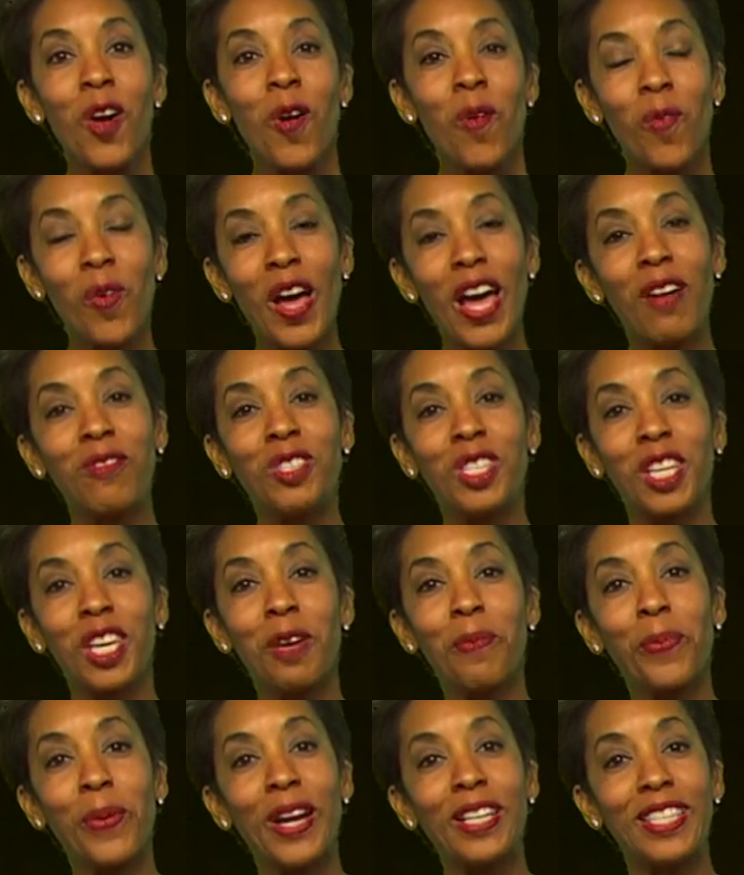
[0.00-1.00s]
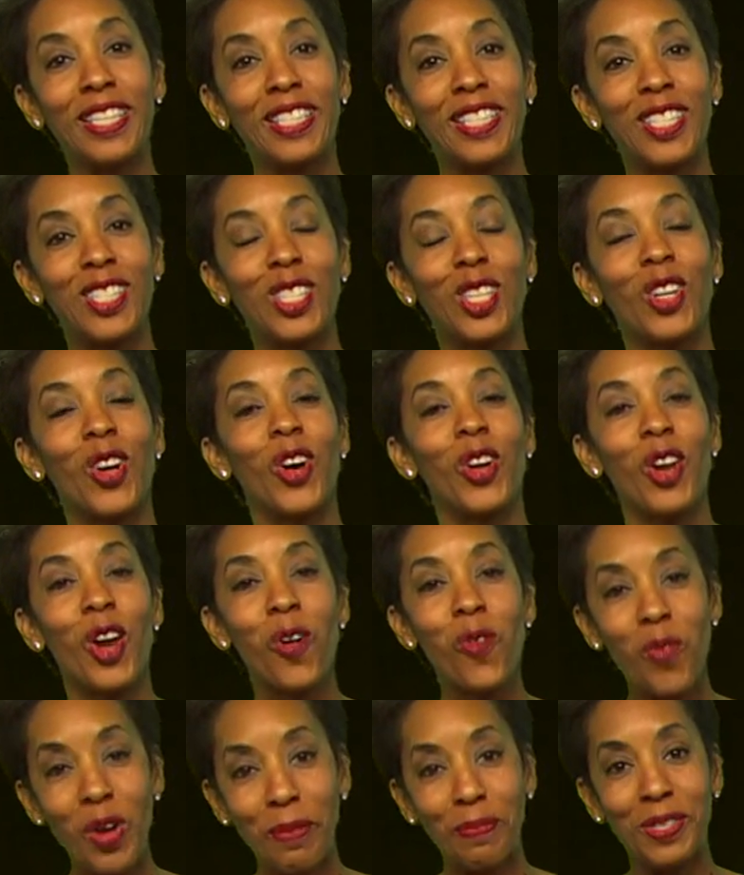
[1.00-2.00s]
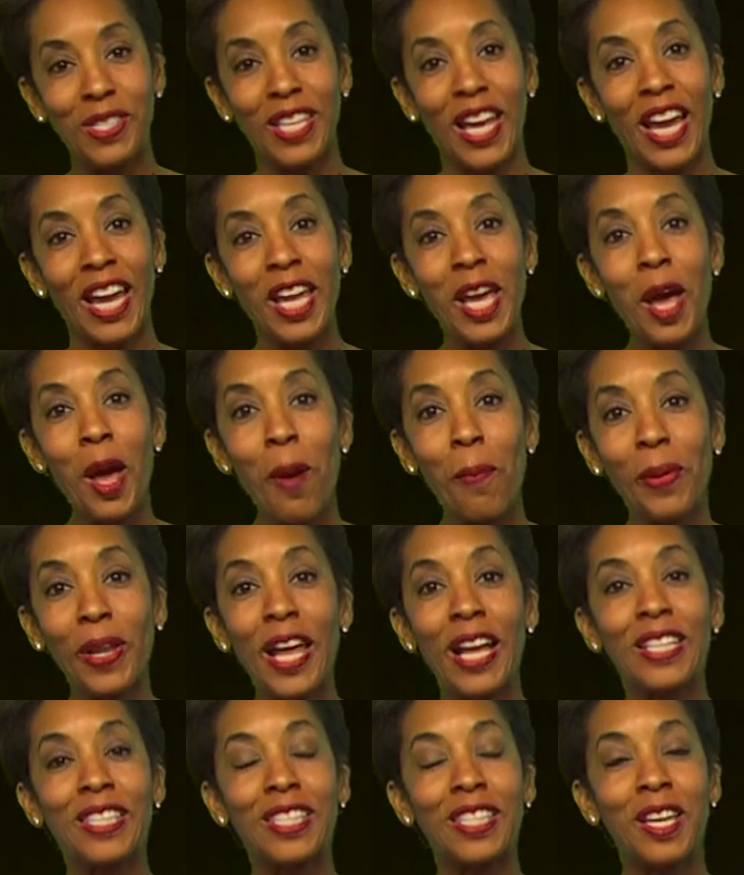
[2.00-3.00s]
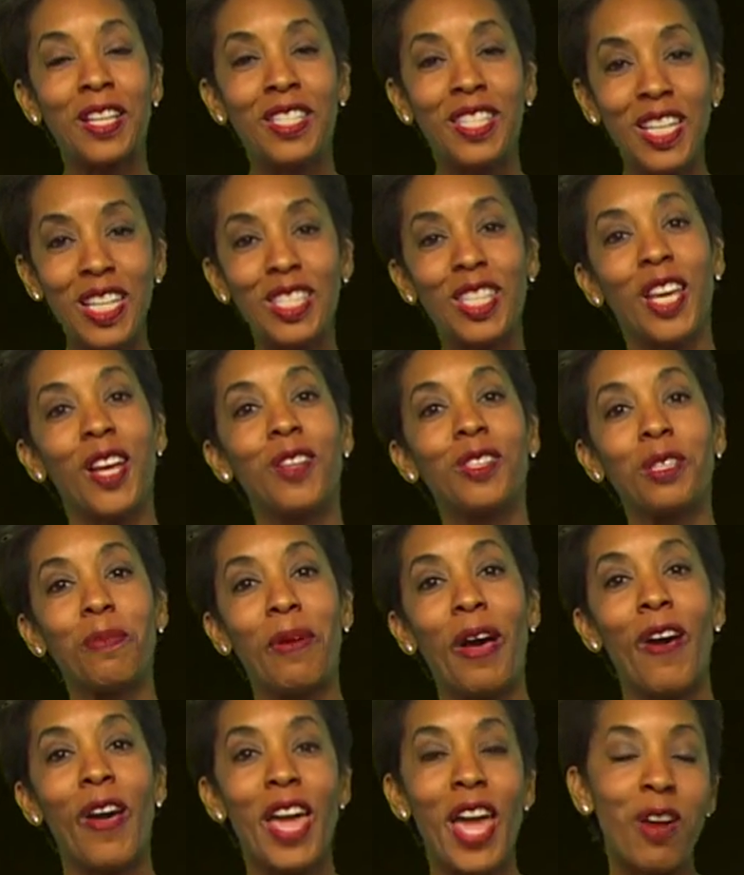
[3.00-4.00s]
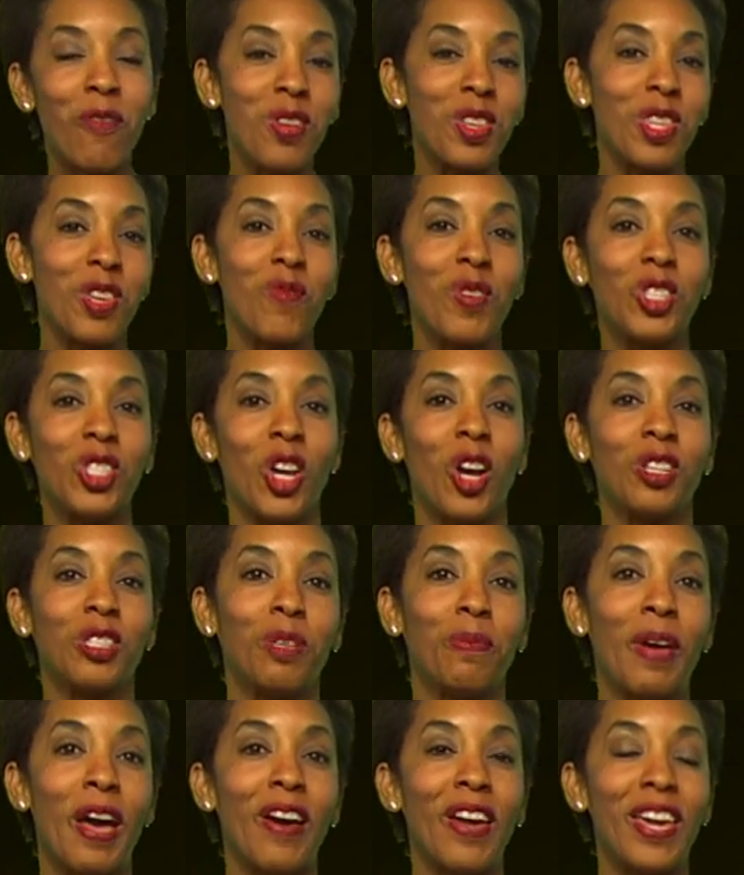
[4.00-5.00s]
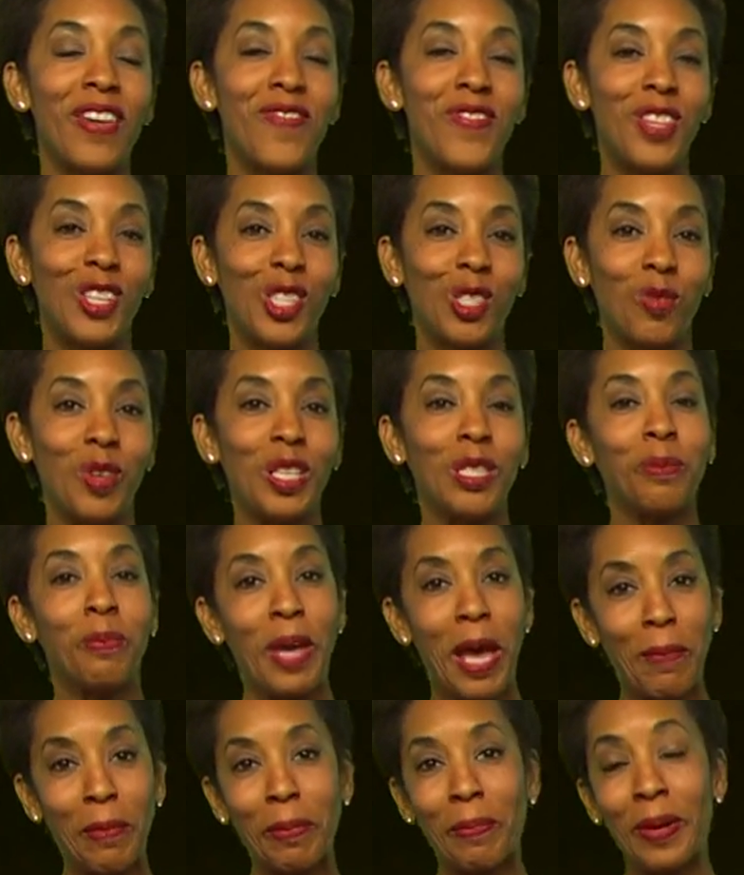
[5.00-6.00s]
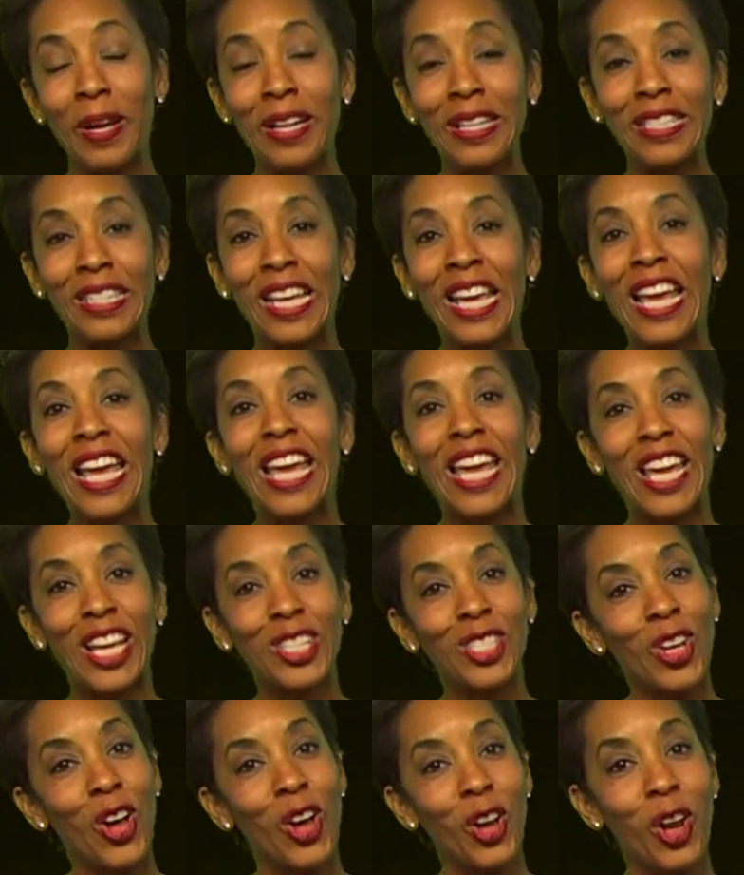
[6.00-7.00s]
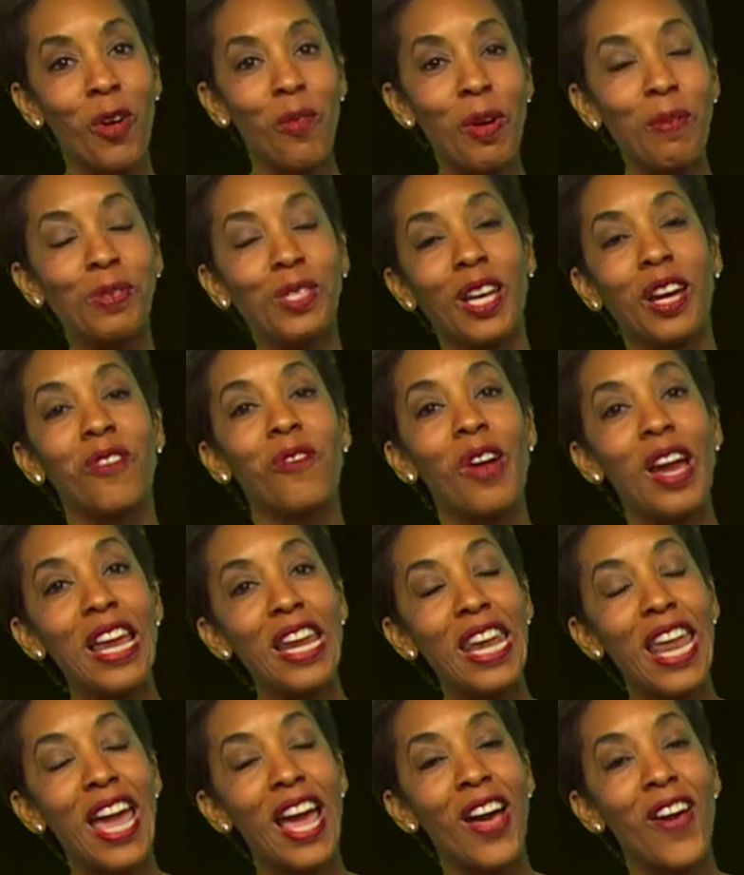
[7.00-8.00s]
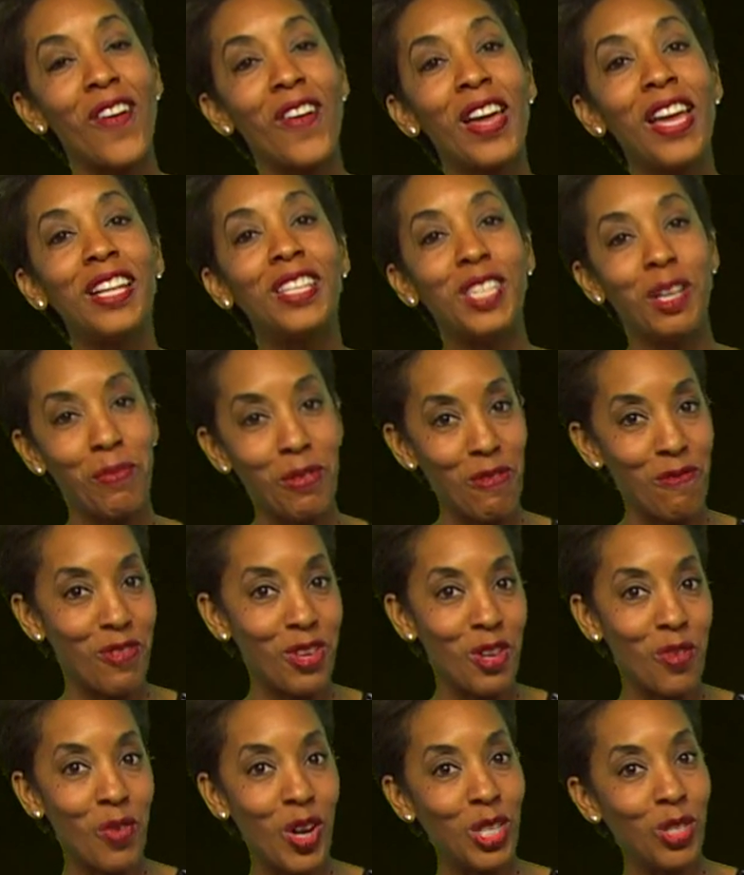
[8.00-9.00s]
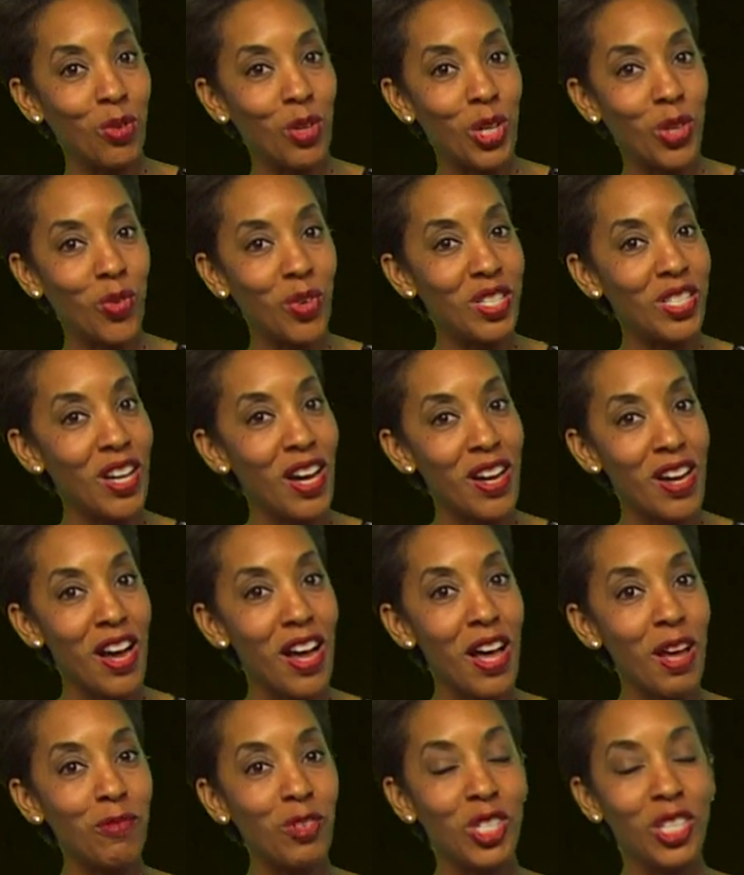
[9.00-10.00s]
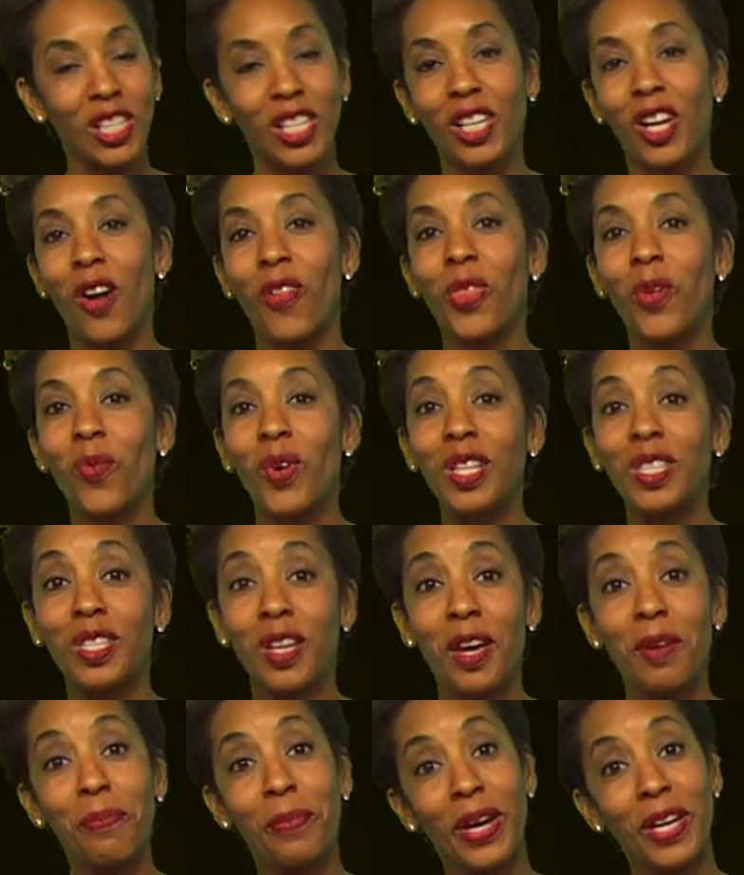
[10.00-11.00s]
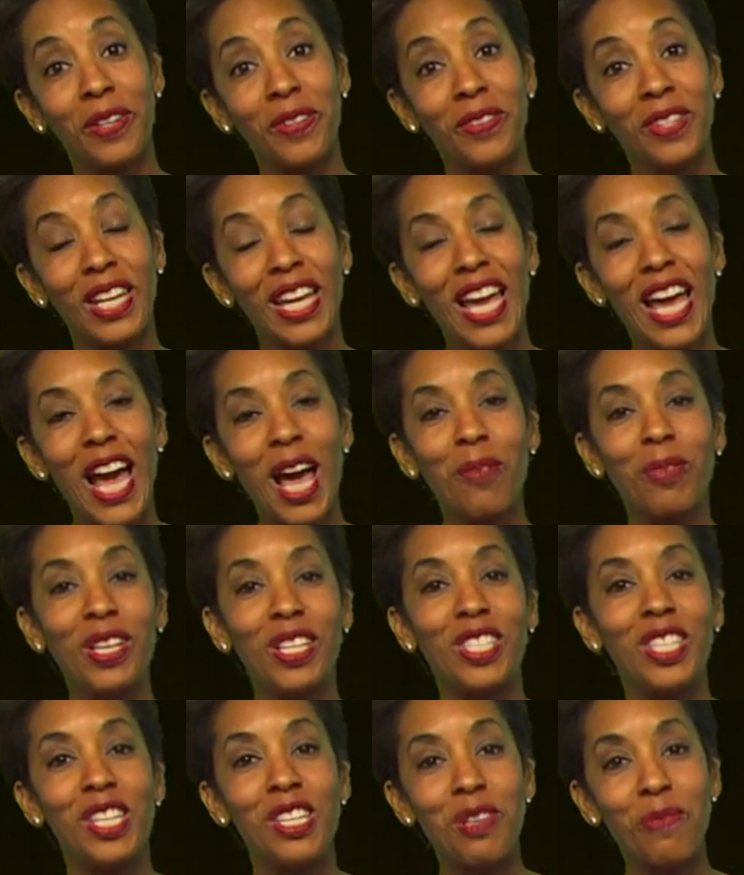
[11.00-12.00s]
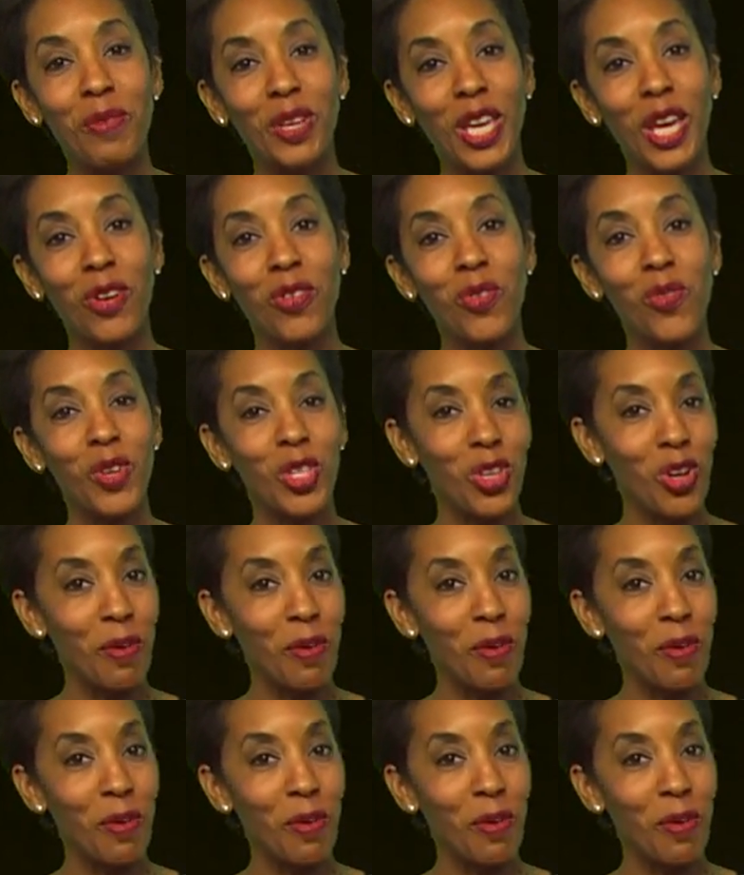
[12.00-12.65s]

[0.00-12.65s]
We'll have ticket prices listed on our website, plus details about everything we talked about in this week's Bama Buzz. It's on our website right now, WVUA23.com. Just click on the What's On button. I'm Katina McHenry with